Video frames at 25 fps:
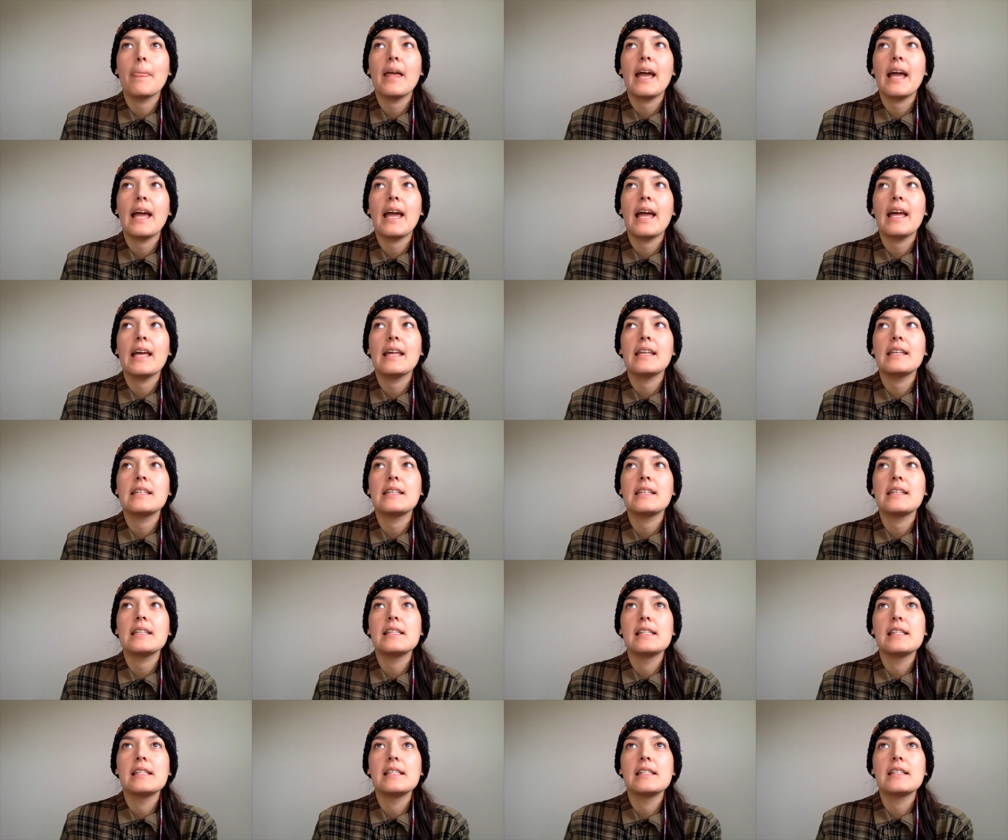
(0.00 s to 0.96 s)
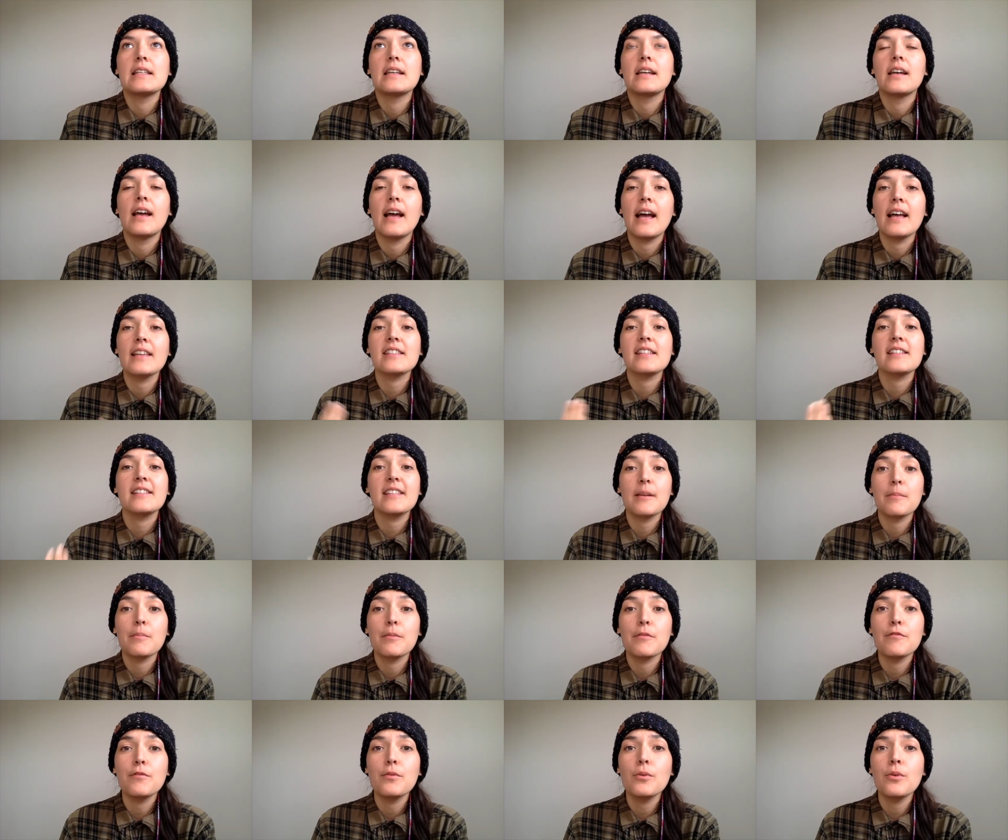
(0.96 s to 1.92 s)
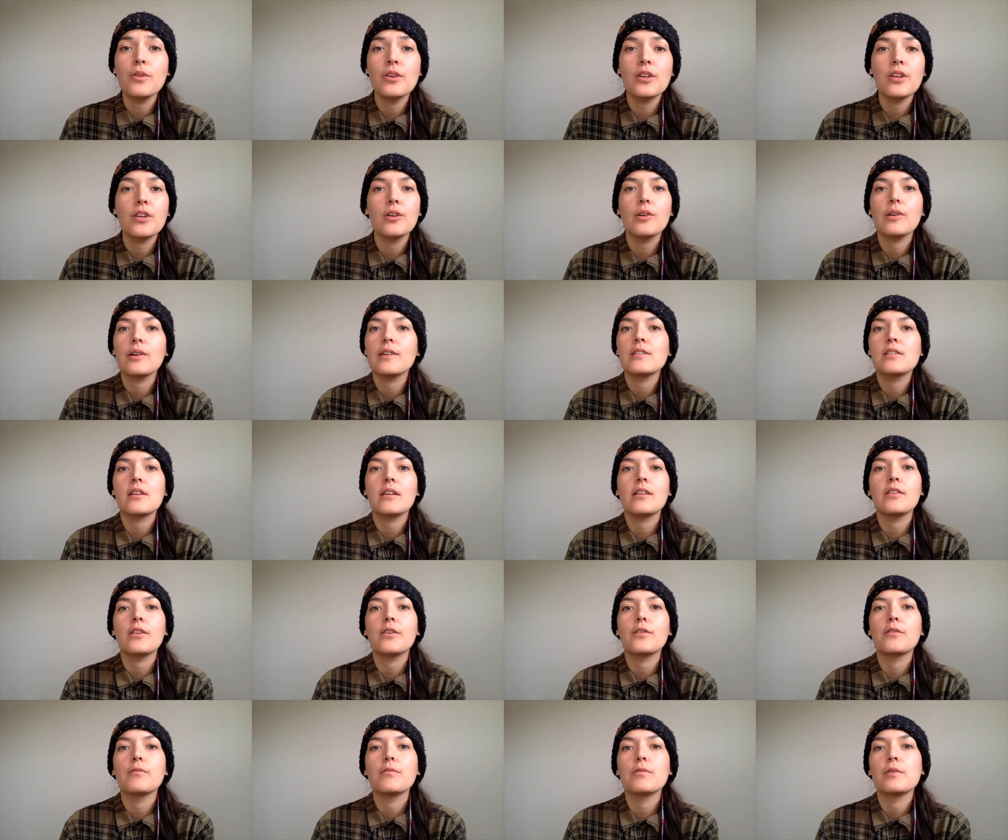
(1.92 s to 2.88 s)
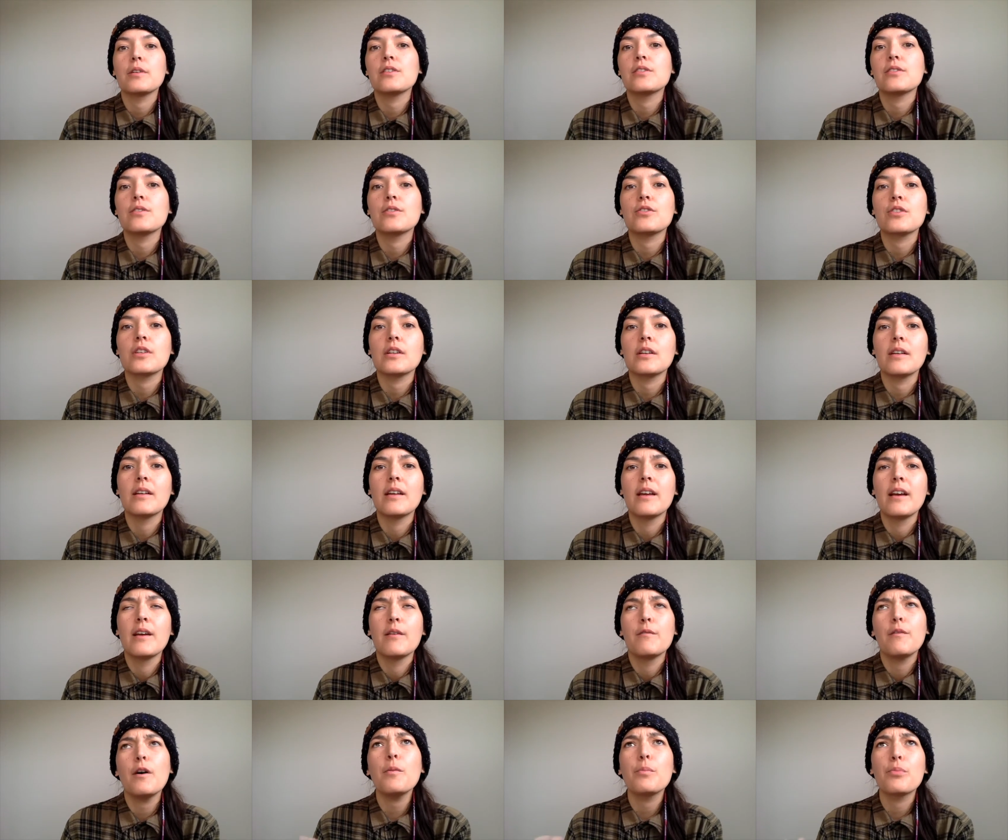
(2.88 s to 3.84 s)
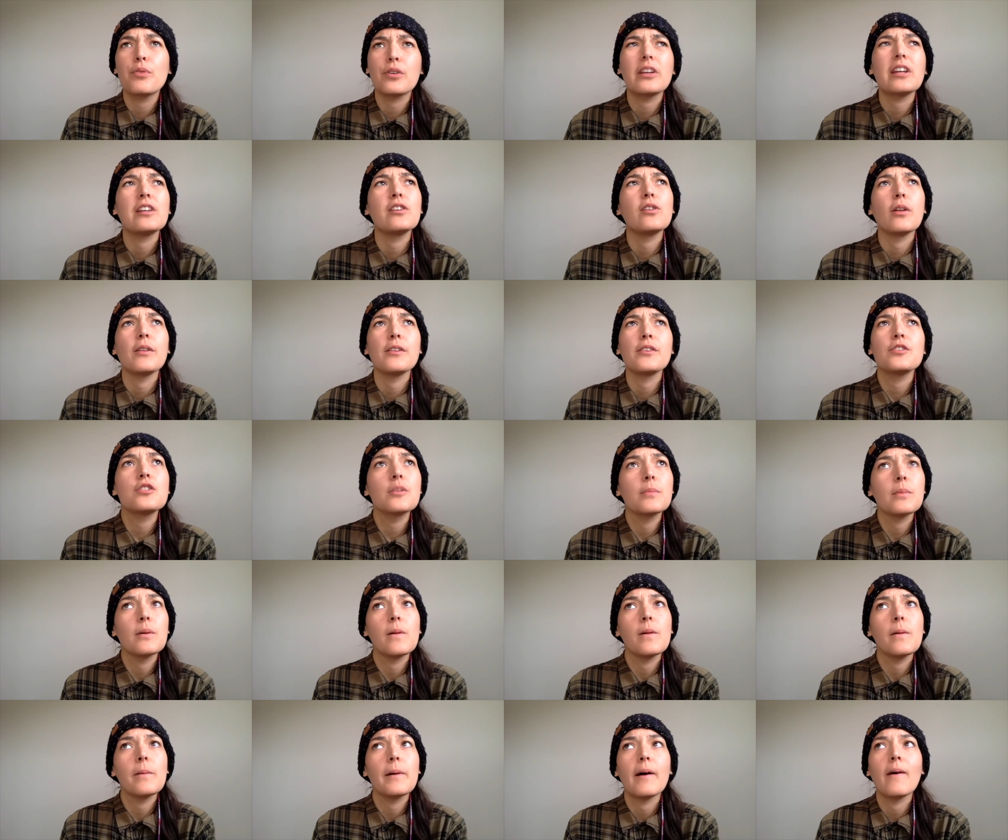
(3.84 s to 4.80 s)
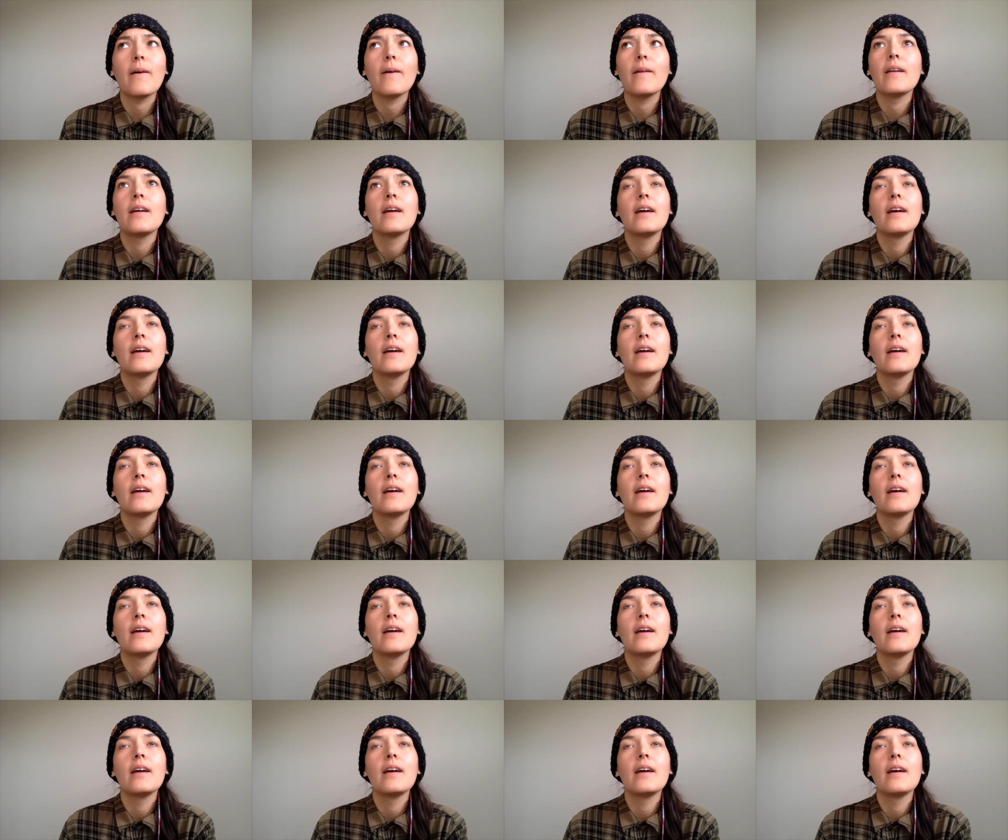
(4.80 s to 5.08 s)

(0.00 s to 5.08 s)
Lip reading: And as I said before, I'd done a lot of research and felt pretty knowledgeable about,